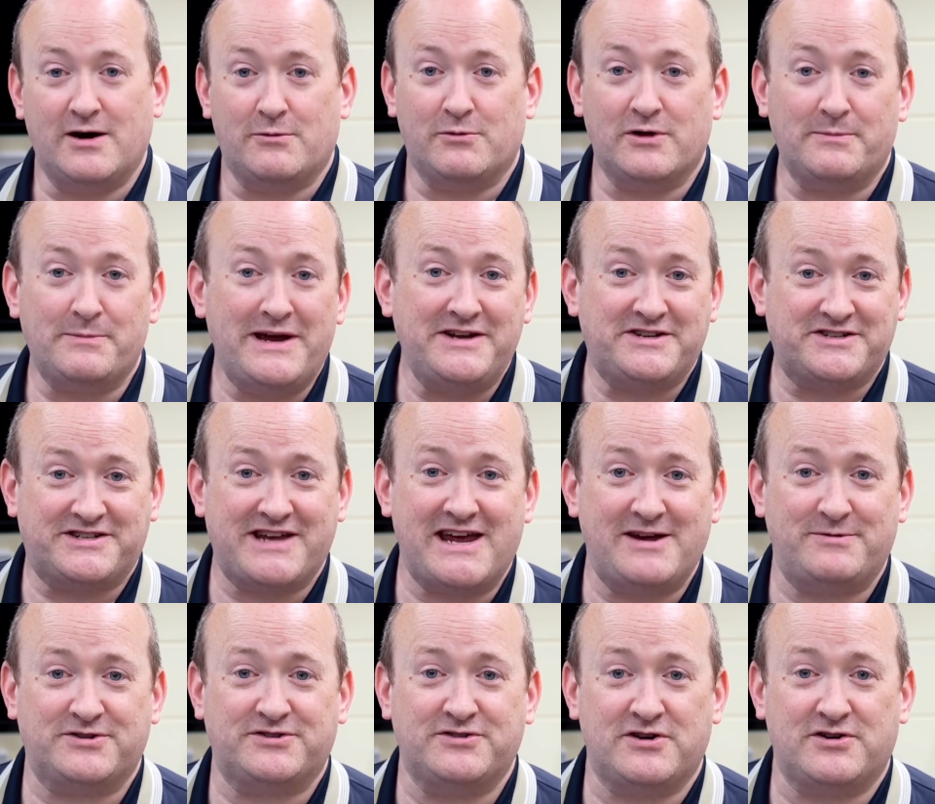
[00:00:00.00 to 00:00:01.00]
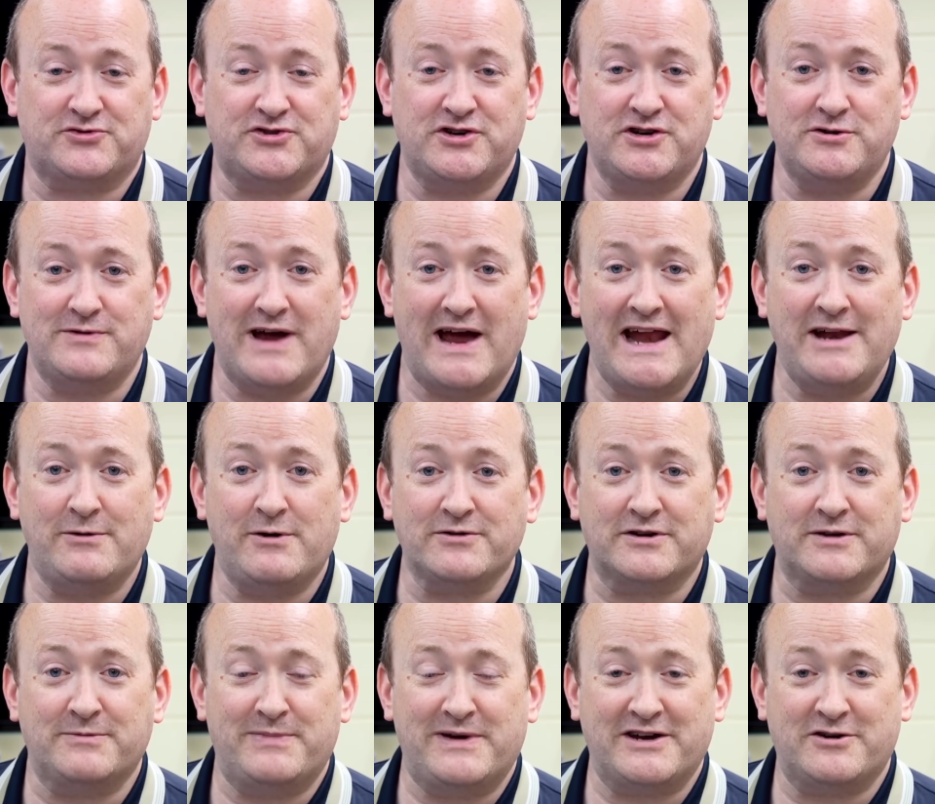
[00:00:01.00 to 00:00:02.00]
Well, I'm here to tell you it's not true.
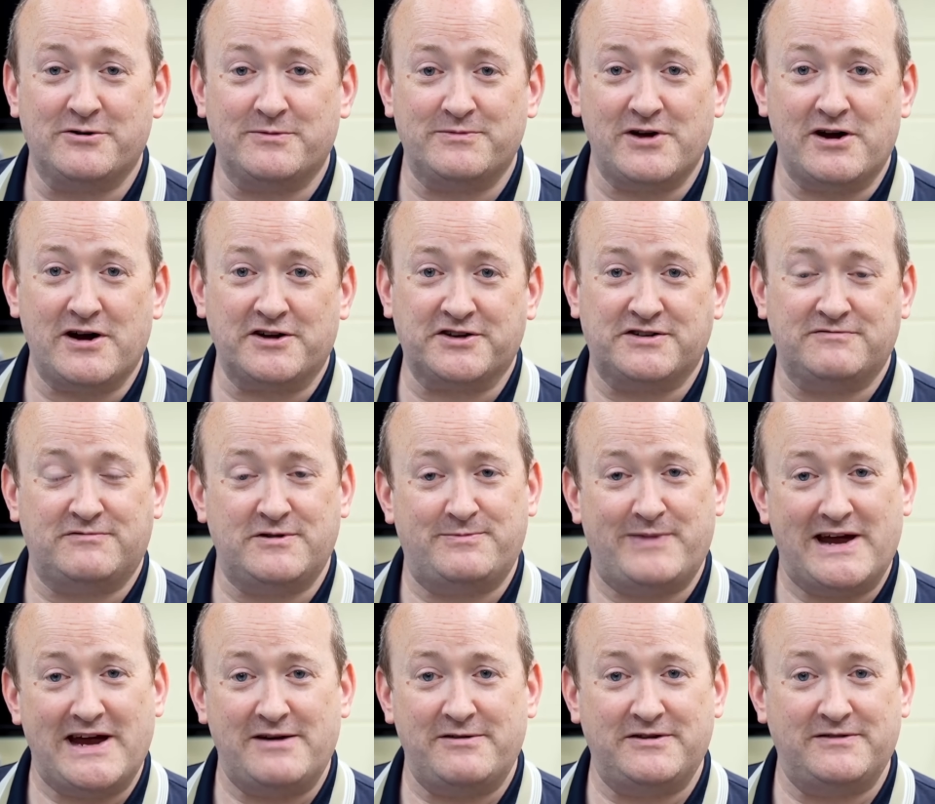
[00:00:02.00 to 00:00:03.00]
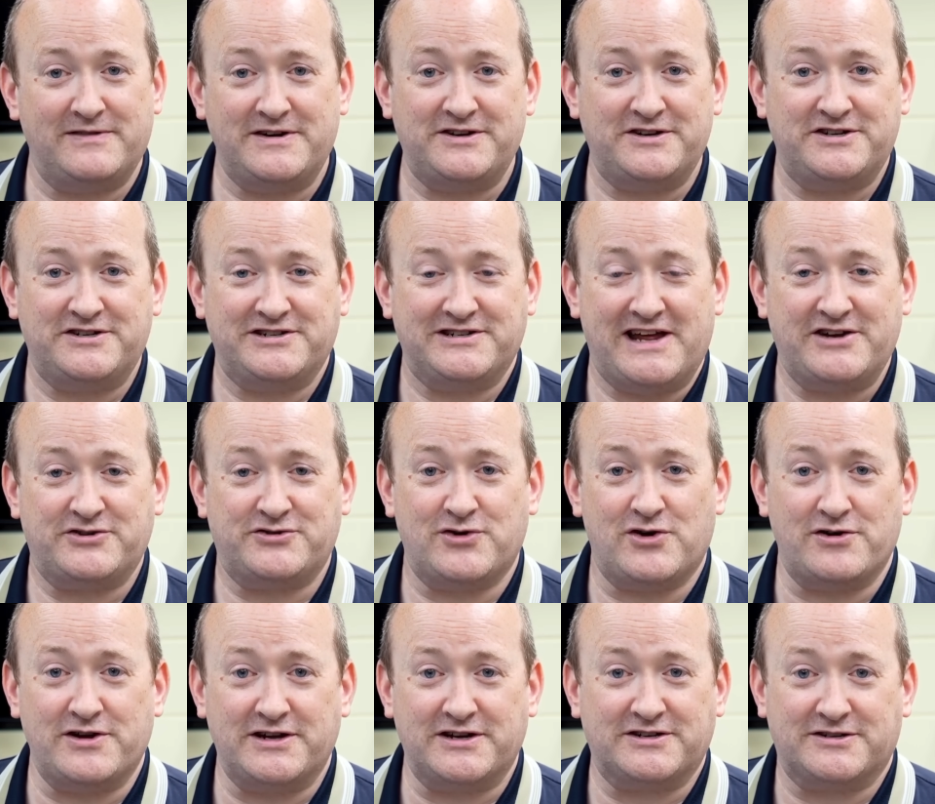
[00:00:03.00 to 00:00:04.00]
Anyone can pick up the art of repairing vintage
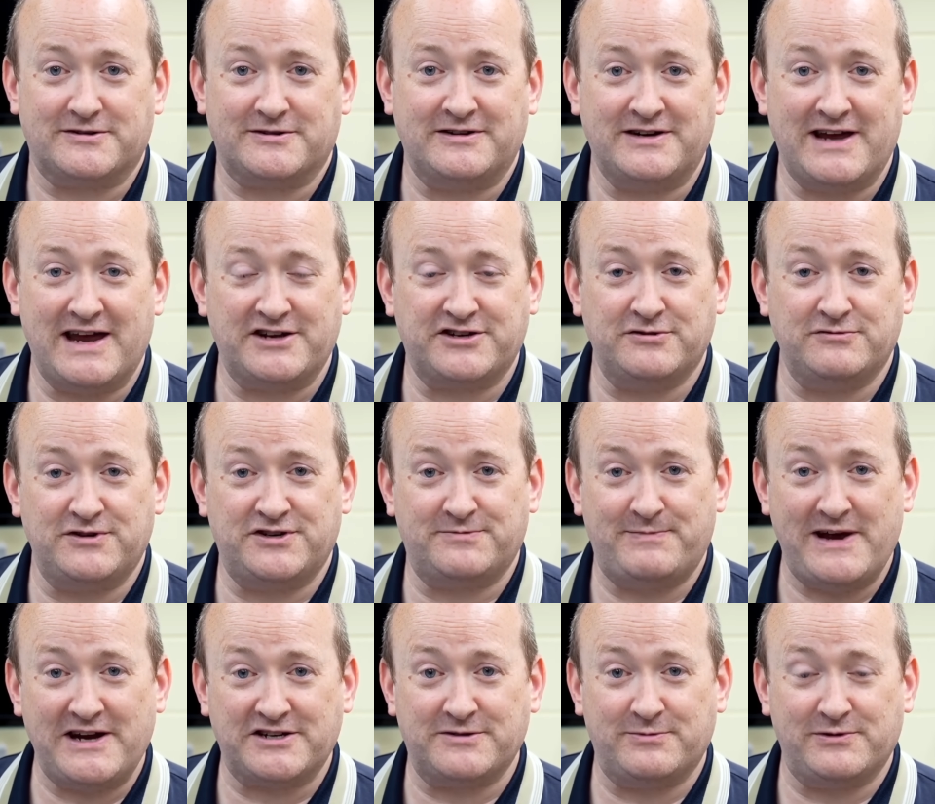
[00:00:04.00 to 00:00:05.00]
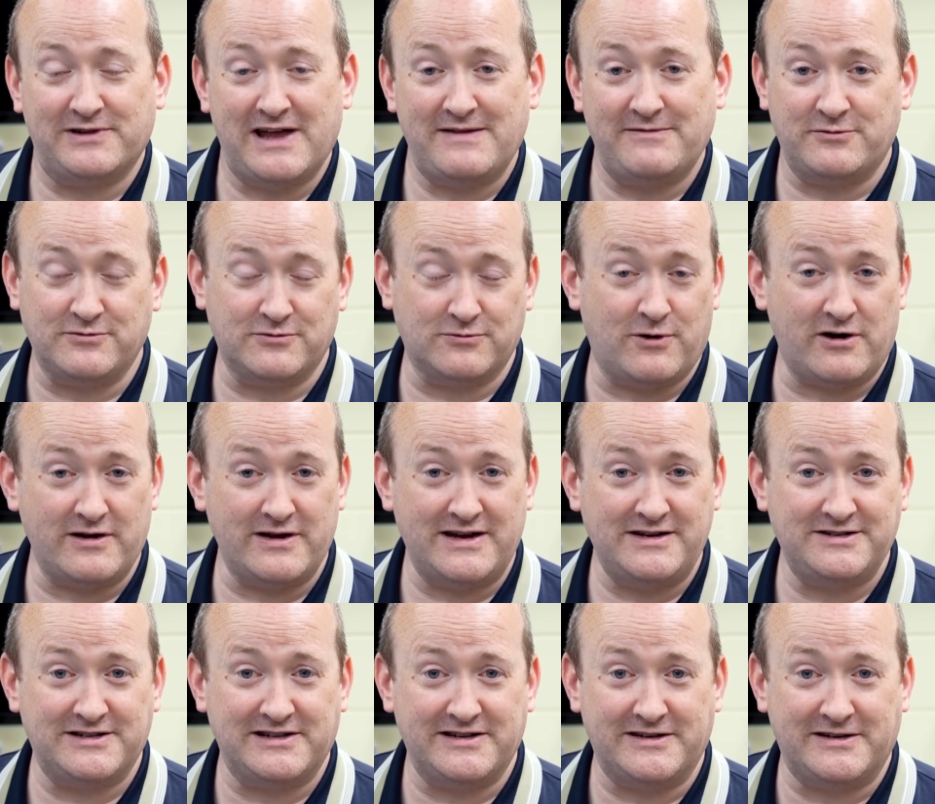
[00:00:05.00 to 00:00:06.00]
electronics and get to a respectable level quite
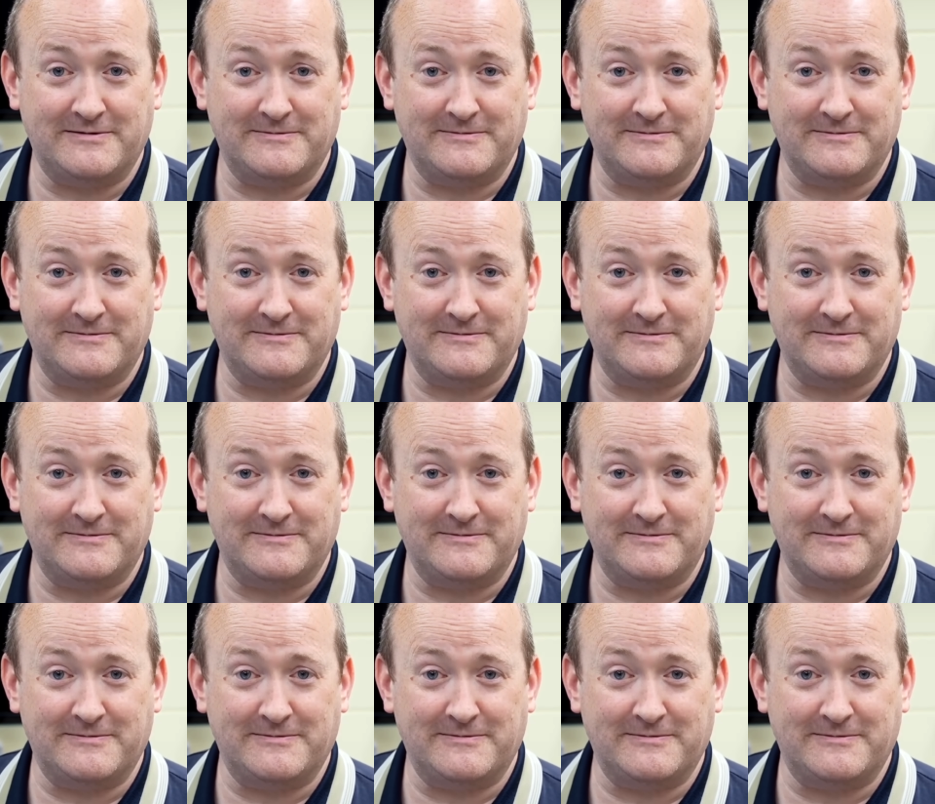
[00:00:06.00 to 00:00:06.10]
easily.